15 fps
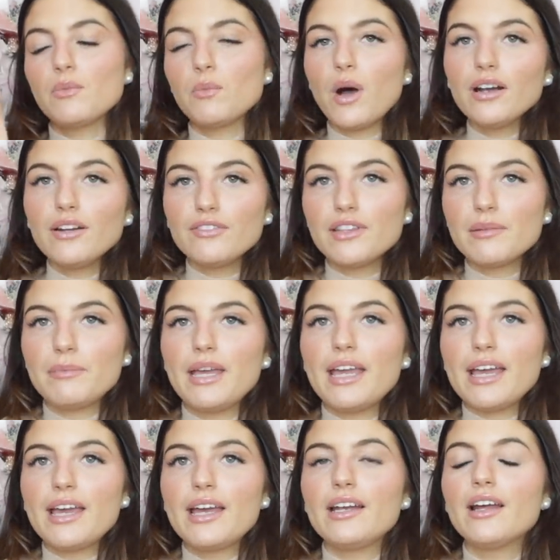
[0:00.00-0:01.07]
One of them
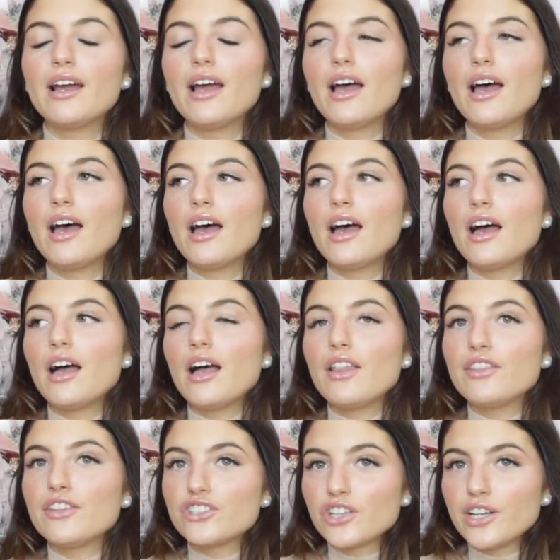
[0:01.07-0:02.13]
being
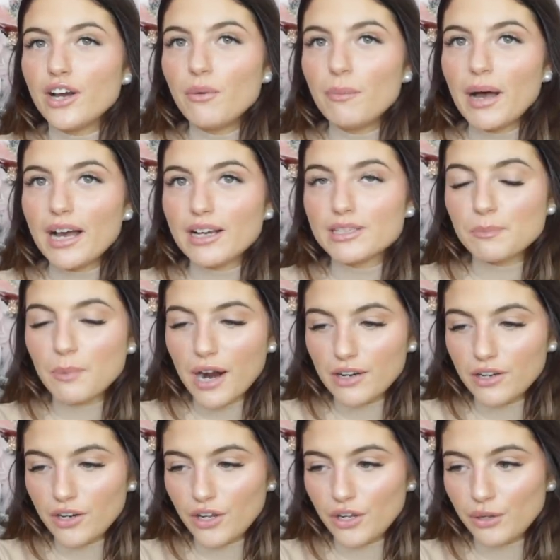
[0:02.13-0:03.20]
the Chanel bags
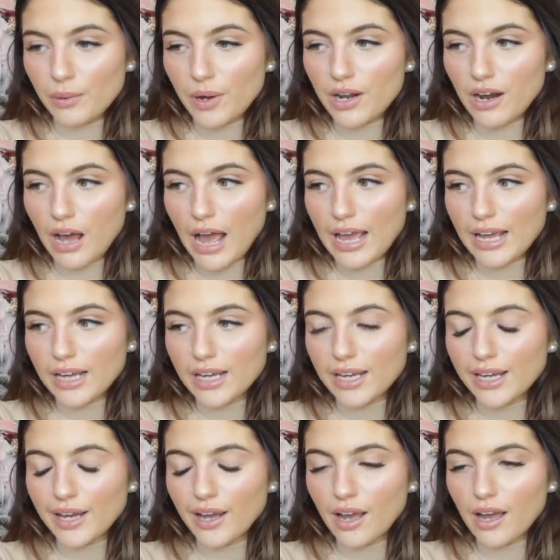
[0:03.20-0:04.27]
brand new are
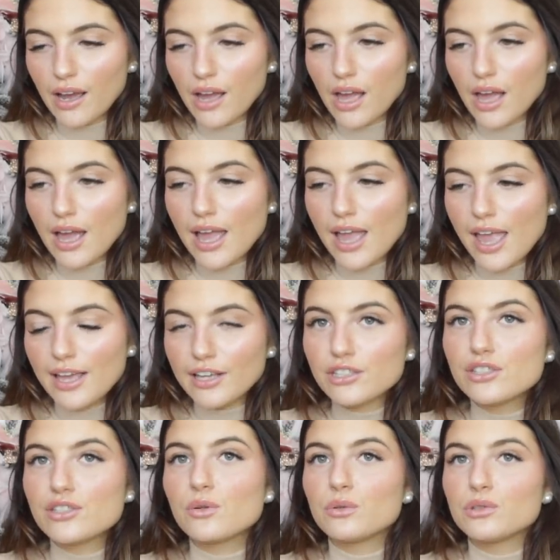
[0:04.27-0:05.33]
like
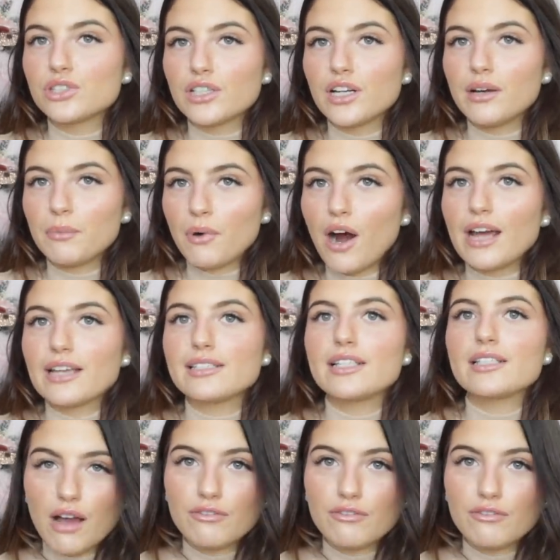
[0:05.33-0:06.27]
extortionate prices.